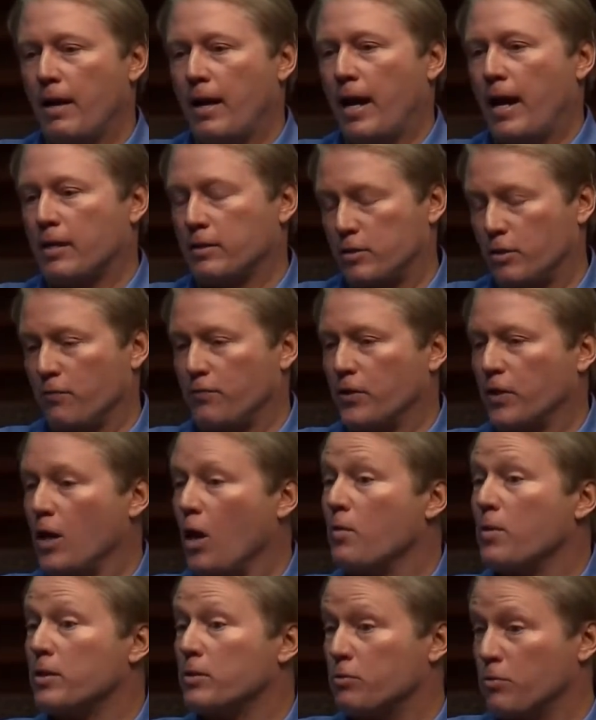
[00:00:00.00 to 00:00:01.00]
and so if you
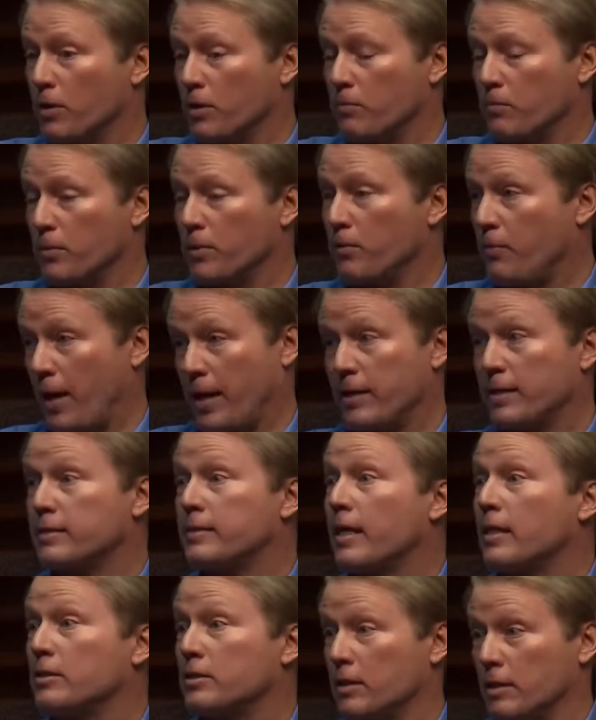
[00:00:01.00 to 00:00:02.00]
go into it with the right
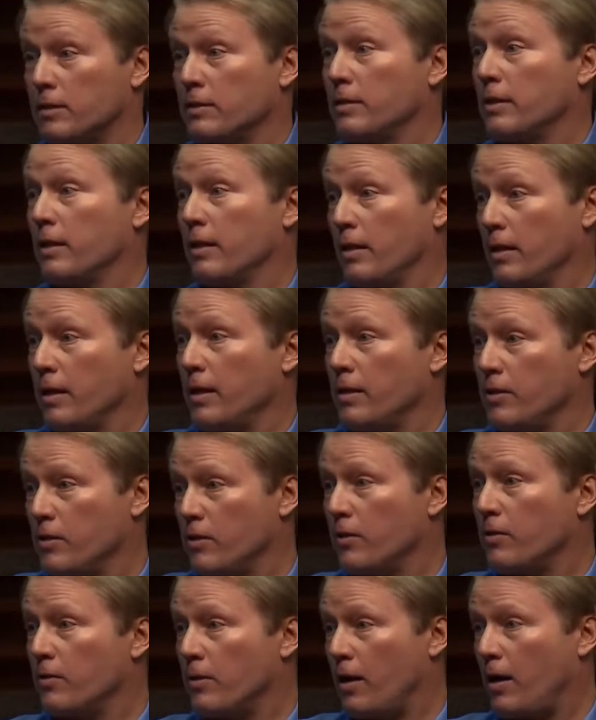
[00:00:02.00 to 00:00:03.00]
intention in
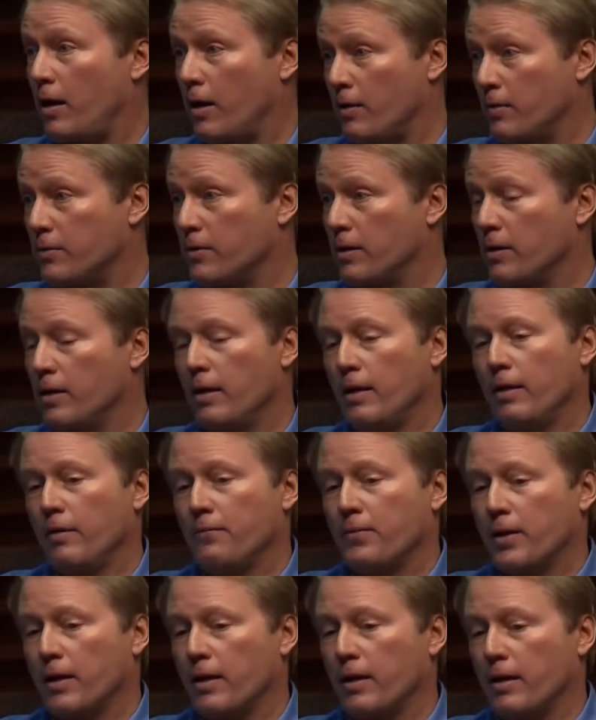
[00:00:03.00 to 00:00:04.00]
your heart,
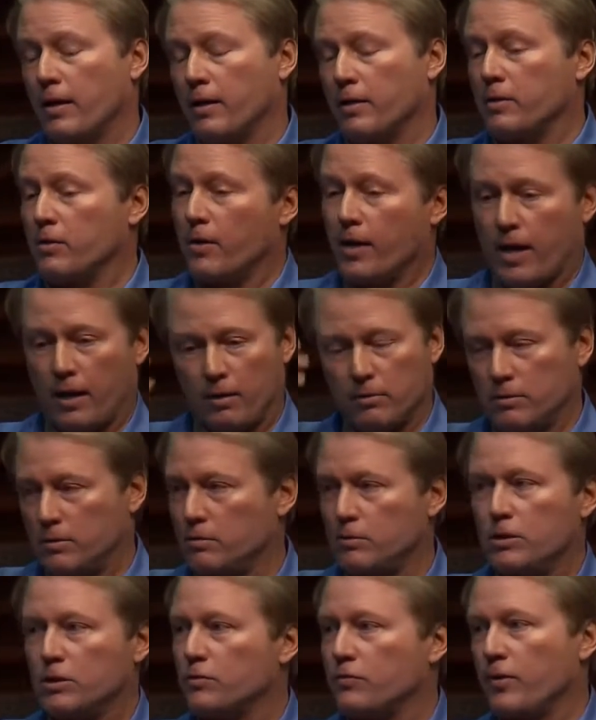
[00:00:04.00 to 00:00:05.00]
uh, your head will
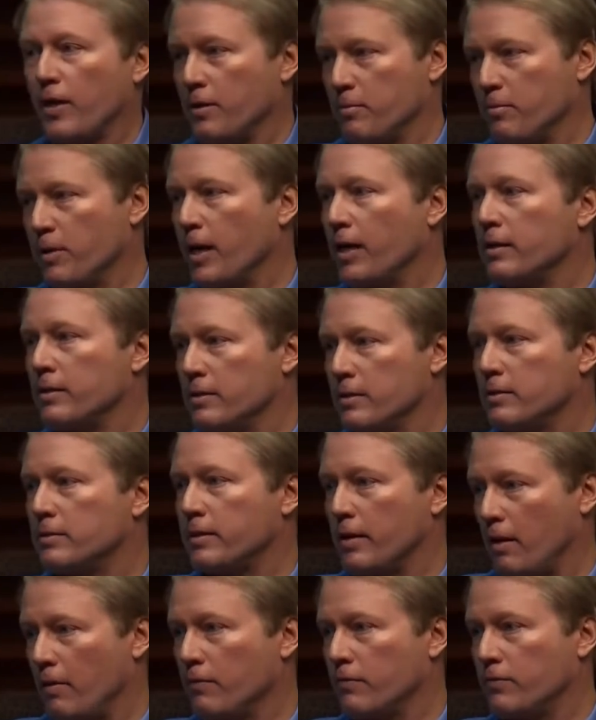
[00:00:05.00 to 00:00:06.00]
do just fine by
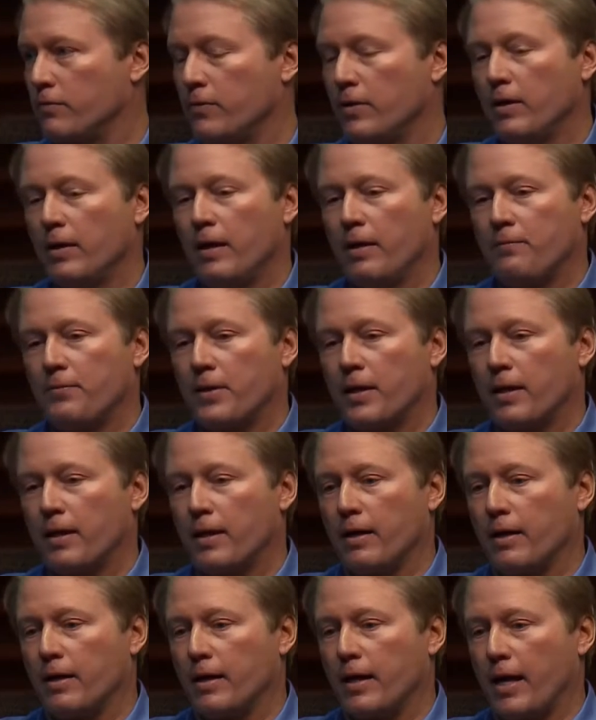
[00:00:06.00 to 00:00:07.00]
itself.
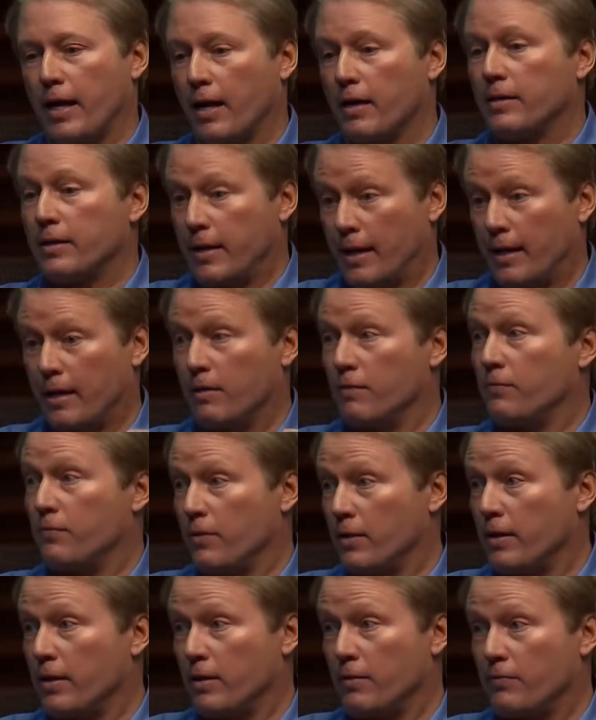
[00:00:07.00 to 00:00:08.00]
Uh, and in a,
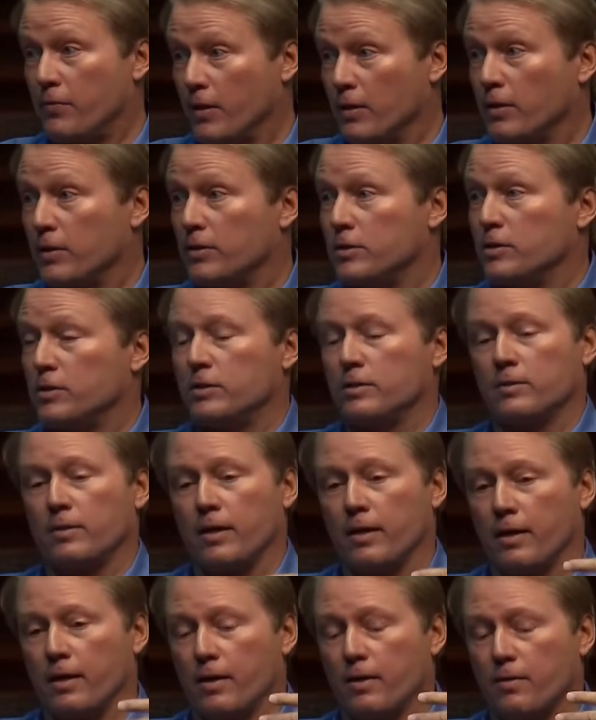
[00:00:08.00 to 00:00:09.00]
in a village,
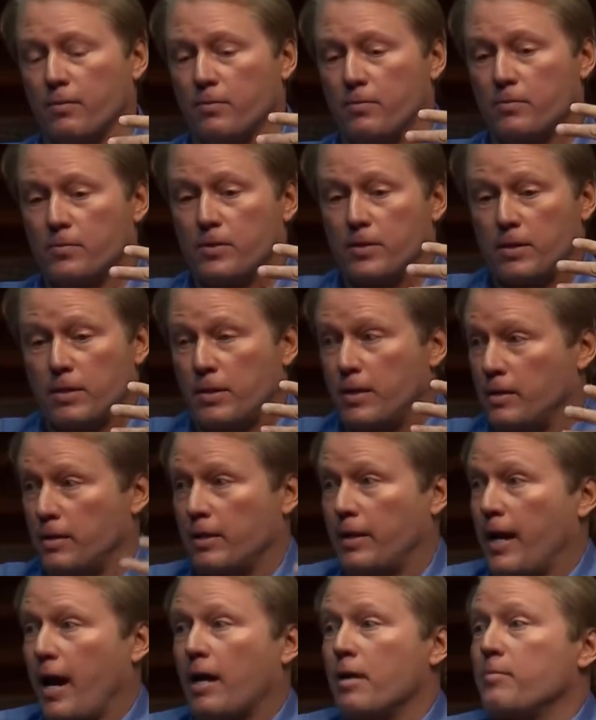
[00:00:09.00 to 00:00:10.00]
uh, you,
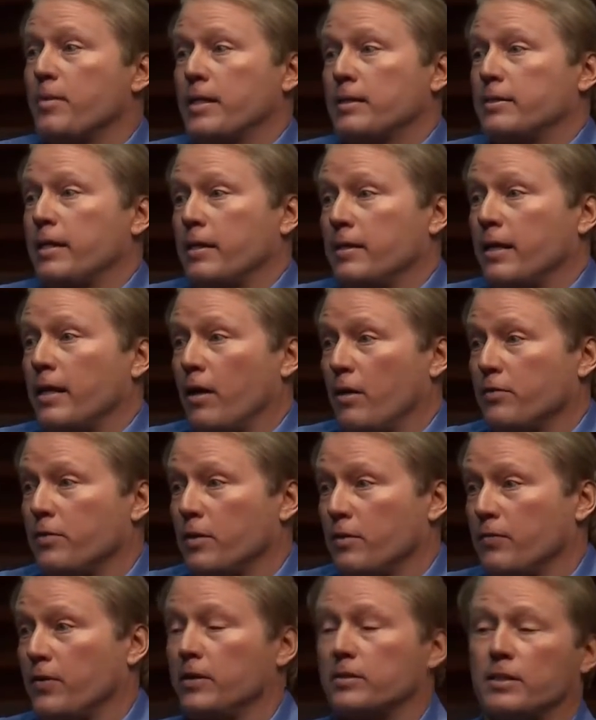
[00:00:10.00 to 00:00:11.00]
you got to maintain the health of
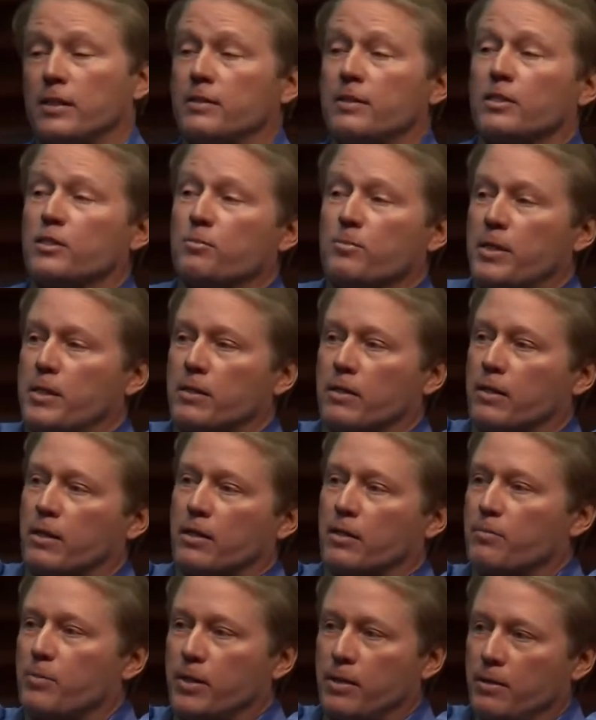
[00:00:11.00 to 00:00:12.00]
the village. And it doesn't mean they're
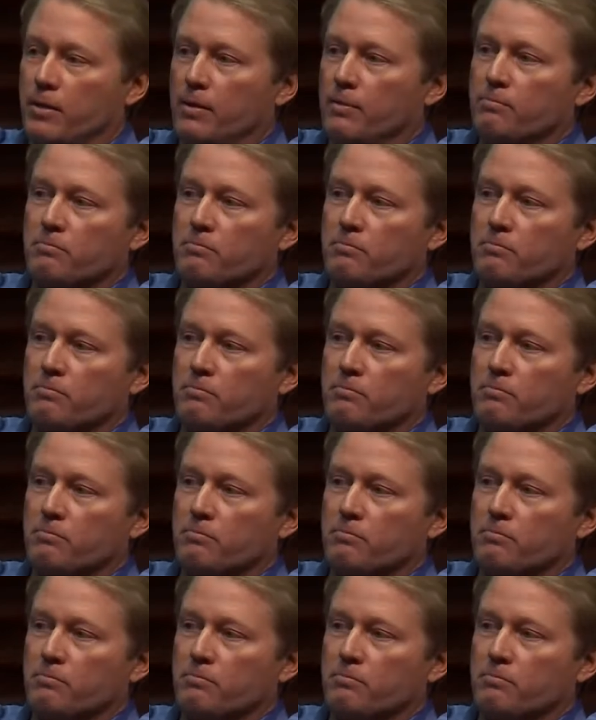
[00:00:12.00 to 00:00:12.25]
going to be